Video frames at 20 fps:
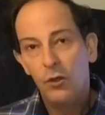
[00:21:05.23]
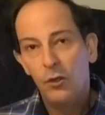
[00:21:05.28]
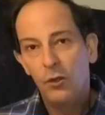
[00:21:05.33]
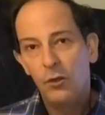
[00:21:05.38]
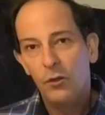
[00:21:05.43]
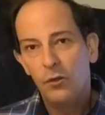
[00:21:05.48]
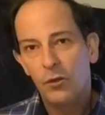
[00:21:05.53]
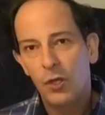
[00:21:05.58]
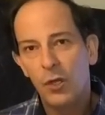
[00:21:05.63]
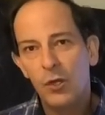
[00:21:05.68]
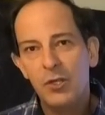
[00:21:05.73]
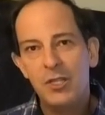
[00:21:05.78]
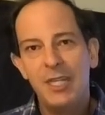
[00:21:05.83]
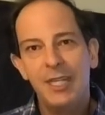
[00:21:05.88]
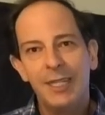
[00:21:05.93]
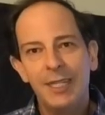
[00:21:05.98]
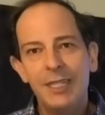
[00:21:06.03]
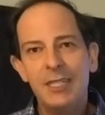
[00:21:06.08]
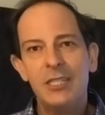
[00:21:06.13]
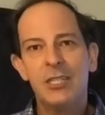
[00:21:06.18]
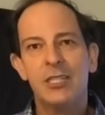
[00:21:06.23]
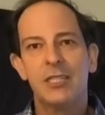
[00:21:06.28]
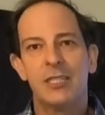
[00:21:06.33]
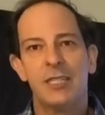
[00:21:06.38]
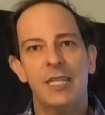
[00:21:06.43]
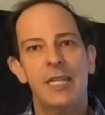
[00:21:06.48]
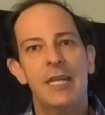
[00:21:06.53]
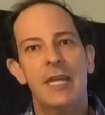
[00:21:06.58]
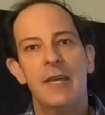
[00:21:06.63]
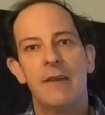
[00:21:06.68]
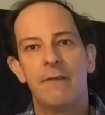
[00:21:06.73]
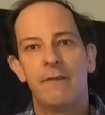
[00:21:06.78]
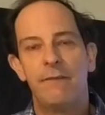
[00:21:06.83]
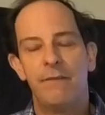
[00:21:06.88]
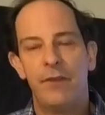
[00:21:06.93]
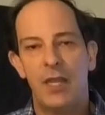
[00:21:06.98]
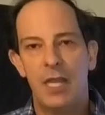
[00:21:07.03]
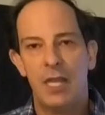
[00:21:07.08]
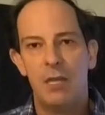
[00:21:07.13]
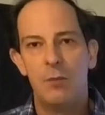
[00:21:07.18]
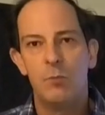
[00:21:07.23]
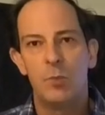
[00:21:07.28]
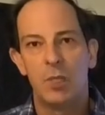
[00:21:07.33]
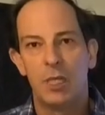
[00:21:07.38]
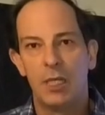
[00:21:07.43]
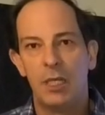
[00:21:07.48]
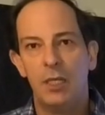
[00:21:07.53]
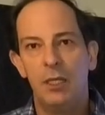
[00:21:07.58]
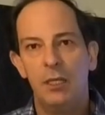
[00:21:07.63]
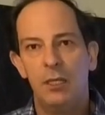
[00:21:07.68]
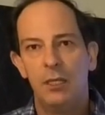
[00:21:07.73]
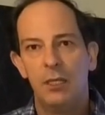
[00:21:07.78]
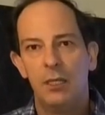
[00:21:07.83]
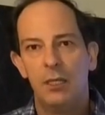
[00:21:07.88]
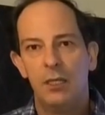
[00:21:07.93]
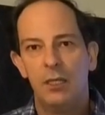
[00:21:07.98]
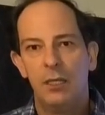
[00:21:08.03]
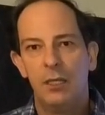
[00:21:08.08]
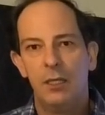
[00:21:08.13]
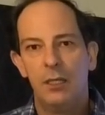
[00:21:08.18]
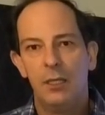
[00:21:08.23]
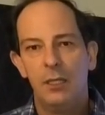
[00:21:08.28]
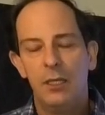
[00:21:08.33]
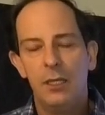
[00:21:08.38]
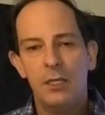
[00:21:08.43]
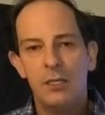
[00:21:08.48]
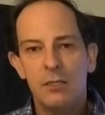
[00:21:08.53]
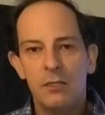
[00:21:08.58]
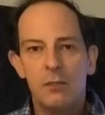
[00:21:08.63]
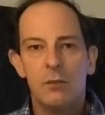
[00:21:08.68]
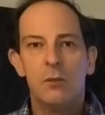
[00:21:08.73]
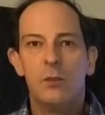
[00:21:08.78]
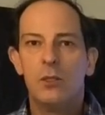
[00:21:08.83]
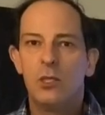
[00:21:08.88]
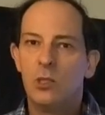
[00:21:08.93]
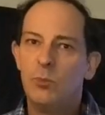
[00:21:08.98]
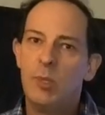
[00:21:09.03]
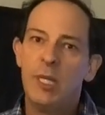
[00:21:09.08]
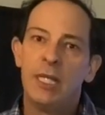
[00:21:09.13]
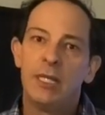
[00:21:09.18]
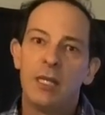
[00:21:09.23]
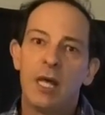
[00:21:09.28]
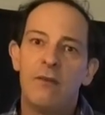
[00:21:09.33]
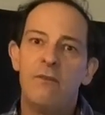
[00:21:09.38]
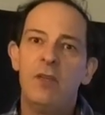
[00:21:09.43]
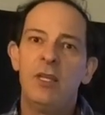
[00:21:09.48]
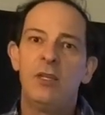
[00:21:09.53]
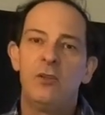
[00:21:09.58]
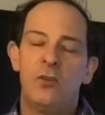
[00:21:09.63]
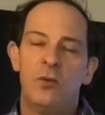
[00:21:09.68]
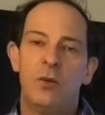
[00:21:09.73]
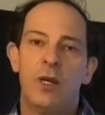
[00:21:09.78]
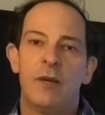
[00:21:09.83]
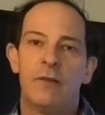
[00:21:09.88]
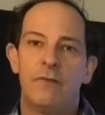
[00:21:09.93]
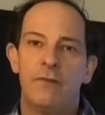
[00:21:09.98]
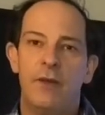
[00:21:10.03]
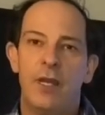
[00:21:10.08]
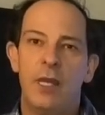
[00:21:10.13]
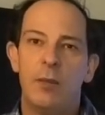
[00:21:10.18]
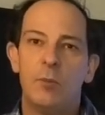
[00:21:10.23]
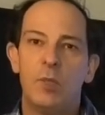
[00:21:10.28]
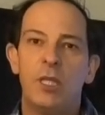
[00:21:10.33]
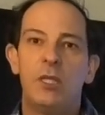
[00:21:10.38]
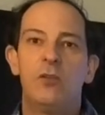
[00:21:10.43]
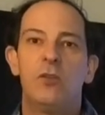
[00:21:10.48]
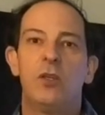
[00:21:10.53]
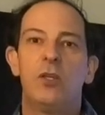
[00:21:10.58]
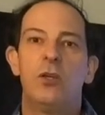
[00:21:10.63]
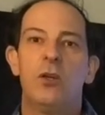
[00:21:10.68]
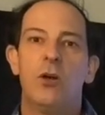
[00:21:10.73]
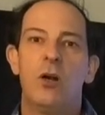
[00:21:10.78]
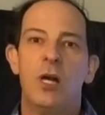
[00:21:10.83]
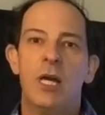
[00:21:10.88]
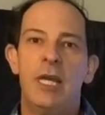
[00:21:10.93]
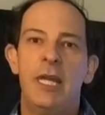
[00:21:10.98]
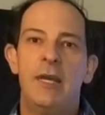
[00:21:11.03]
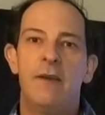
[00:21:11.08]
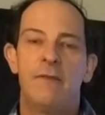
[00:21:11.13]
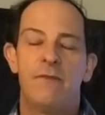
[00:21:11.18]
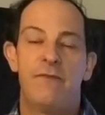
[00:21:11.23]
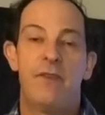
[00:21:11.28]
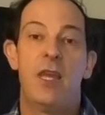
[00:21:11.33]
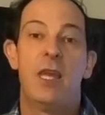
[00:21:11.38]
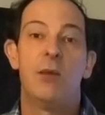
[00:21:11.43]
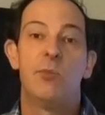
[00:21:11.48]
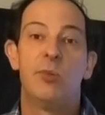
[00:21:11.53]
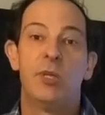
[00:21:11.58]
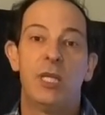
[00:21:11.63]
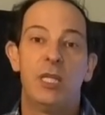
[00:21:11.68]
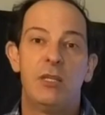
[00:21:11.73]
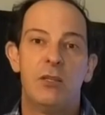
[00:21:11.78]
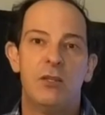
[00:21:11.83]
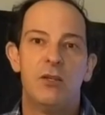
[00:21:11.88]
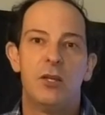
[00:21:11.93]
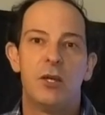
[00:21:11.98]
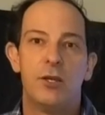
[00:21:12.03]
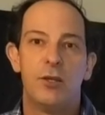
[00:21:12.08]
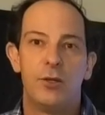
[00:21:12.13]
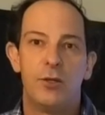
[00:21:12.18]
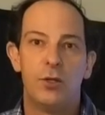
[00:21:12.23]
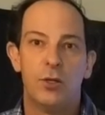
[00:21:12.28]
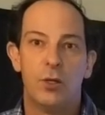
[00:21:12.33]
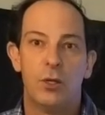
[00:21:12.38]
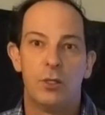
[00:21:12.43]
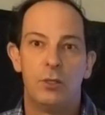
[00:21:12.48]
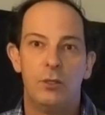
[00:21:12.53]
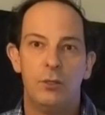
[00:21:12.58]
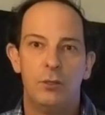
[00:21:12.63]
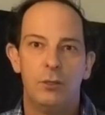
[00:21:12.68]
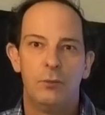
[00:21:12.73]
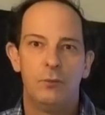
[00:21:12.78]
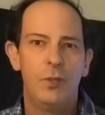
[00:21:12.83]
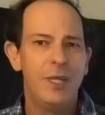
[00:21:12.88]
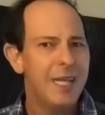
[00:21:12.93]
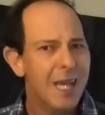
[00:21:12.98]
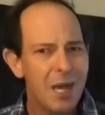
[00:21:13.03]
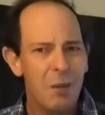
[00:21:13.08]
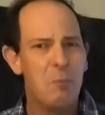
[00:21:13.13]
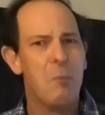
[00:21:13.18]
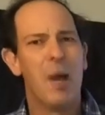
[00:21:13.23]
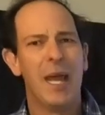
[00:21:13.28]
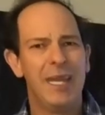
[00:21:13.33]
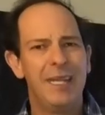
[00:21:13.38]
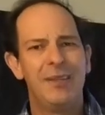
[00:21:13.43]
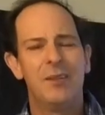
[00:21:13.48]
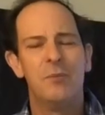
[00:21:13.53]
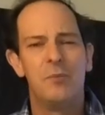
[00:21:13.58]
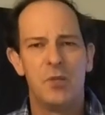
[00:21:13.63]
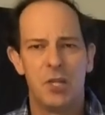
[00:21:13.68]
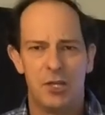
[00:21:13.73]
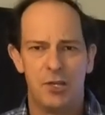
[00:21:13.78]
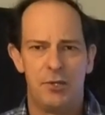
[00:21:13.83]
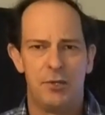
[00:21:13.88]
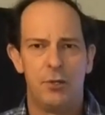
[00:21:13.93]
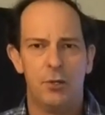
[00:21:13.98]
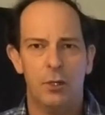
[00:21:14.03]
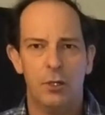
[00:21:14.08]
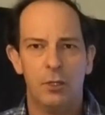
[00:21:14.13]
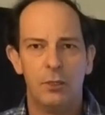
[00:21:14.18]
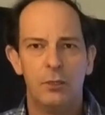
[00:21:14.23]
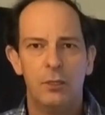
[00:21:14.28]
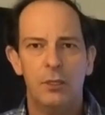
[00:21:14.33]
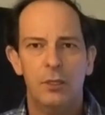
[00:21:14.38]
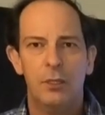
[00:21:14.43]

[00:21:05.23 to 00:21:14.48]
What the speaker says: So diligence in our family is to being loving to our family, to guide our family to know God. We can't make them know God.